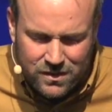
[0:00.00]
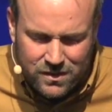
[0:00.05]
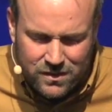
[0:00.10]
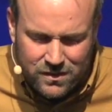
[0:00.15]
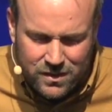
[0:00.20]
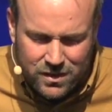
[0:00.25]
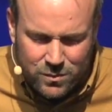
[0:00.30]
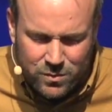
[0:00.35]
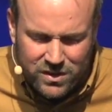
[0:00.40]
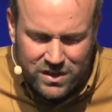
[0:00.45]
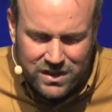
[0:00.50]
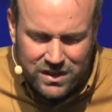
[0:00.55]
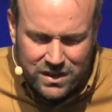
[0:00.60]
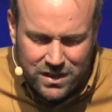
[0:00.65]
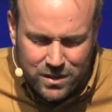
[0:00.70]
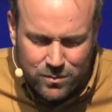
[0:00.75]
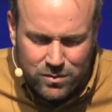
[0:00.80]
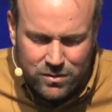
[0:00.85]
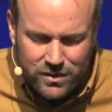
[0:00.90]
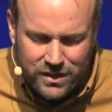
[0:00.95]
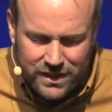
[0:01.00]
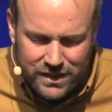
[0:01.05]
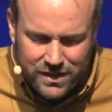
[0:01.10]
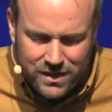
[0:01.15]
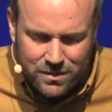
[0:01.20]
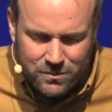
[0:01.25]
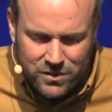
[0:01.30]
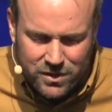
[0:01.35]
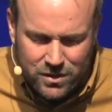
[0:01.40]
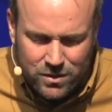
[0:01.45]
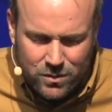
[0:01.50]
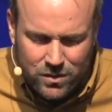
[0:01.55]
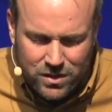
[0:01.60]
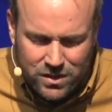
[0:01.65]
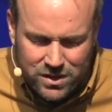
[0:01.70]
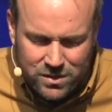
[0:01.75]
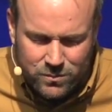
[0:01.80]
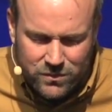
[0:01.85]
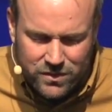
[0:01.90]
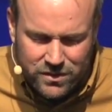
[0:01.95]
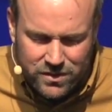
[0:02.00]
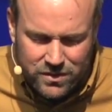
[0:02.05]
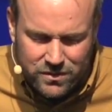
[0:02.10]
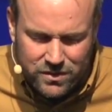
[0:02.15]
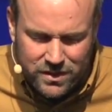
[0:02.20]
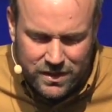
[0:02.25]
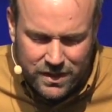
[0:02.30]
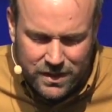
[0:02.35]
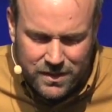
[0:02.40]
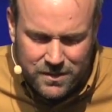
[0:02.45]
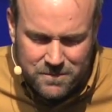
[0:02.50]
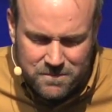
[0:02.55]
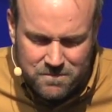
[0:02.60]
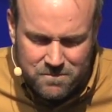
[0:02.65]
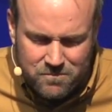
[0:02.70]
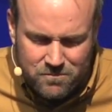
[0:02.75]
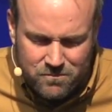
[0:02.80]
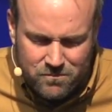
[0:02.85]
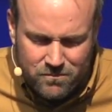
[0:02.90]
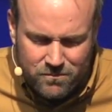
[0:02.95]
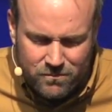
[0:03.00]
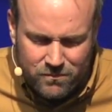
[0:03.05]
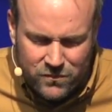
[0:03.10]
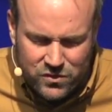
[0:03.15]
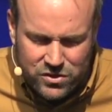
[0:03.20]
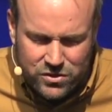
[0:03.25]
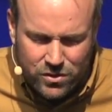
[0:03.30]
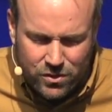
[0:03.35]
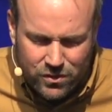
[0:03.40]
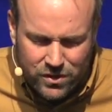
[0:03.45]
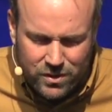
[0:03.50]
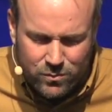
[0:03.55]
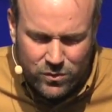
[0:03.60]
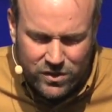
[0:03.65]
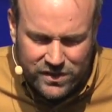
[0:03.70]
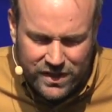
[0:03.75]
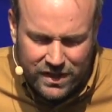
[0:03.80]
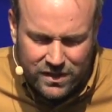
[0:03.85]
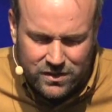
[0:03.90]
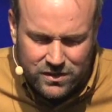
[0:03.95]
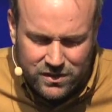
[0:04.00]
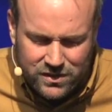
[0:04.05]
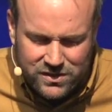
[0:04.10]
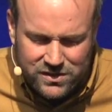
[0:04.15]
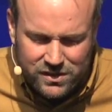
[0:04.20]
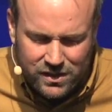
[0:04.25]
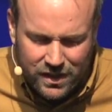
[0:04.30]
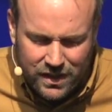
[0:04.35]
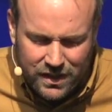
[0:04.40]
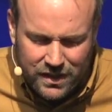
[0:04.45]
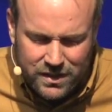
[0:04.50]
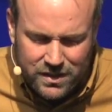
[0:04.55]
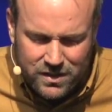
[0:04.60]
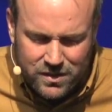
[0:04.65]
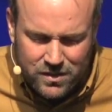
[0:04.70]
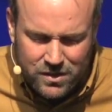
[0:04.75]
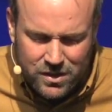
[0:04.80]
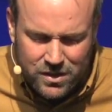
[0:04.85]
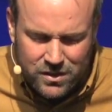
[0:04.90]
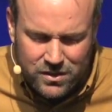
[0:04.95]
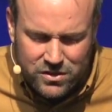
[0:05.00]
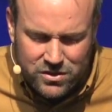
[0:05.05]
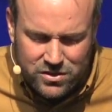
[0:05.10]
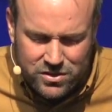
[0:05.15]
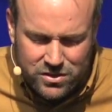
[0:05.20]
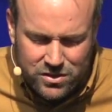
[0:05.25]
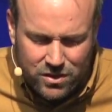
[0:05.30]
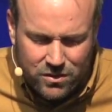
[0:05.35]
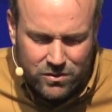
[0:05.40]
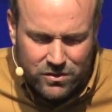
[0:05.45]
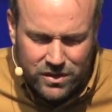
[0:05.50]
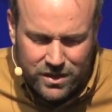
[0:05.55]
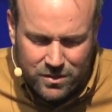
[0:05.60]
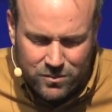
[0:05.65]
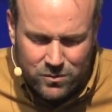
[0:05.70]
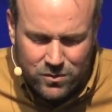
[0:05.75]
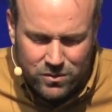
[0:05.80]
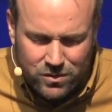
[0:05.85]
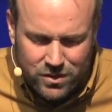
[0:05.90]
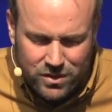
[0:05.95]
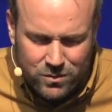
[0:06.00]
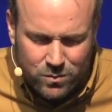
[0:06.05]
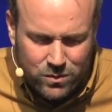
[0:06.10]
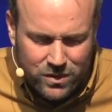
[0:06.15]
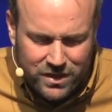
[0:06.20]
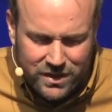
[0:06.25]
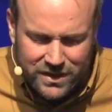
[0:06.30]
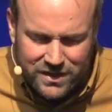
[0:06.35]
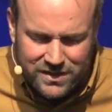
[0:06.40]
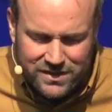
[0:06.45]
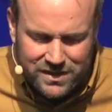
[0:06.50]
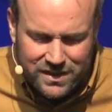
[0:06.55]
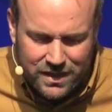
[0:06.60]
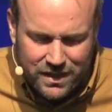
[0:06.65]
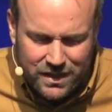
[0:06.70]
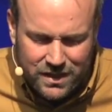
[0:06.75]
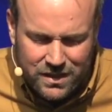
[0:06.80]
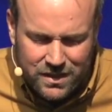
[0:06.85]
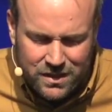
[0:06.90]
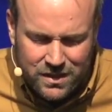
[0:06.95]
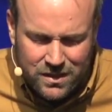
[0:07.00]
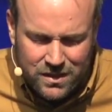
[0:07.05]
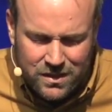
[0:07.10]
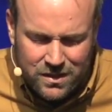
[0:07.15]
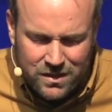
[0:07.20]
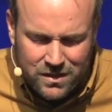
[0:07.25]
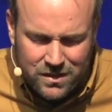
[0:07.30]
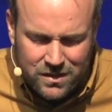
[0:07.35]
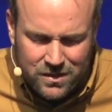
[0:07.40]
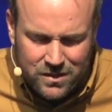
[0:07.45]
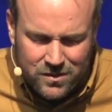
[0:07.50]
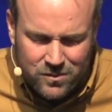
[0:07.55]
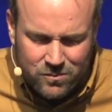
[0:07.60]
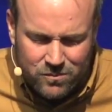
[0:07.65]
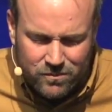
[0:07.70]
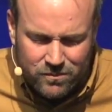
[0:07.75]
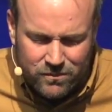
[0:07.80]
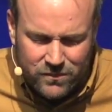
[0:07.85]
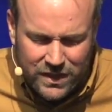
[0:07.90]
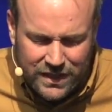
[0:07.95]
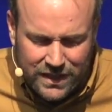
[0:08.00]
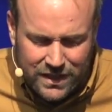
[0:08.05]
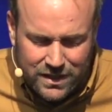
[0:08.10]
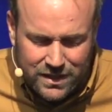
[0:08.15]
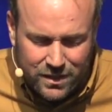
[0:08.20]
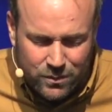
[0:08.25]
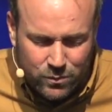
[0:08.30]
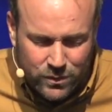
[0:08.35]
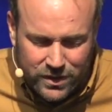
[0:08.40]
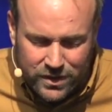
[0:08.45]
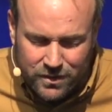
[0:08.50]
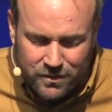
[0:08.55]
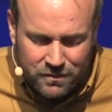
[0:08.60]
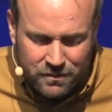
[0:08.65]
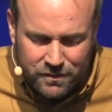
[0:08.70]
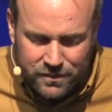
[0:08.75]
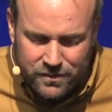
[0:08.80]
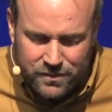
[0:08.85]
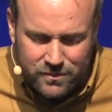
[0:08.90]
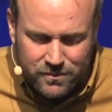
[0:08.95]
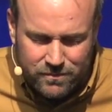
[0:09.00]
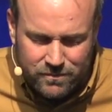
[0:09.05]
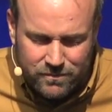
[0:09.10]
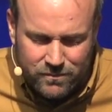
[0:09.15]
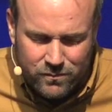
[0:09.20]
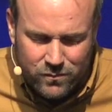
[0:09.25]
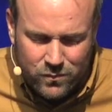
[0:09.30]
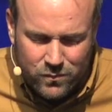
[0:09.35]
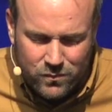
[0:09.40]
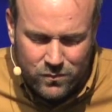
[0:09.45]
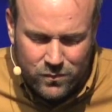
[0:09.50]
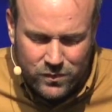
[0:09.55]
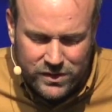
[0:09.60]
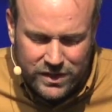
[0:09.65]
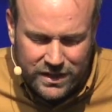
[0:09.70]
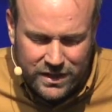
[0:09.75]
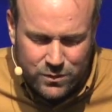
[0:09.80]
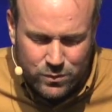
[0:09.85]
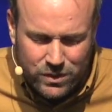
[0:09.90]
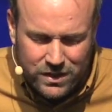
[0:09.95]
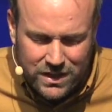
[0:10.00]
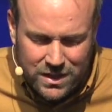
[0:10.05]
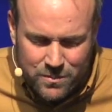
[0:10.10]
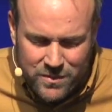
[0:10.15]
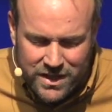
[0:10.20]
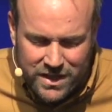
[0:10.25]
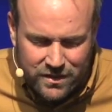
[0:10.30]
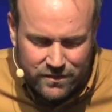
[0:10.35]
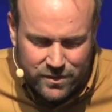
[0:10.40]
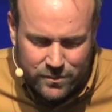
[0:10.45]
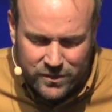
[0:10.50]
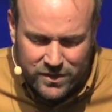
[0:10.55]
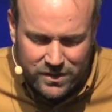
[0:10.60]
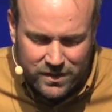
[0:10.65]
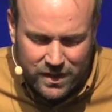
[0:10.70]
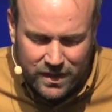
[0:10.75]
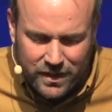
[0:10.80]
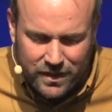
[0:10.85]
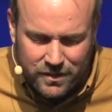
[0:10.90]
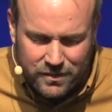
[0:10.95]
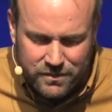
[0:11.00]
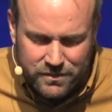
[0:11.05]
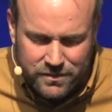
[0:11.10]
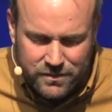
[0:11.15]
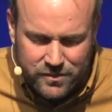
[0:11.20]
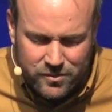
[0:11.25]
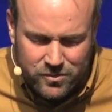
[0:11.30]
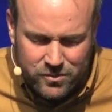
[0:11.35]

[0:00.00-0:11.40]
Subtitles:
that you would liberate them to go all in with you today. Show them what that looks like. Show them, Lord, what it is that they need to get rid of, what they need to eliminate from their life.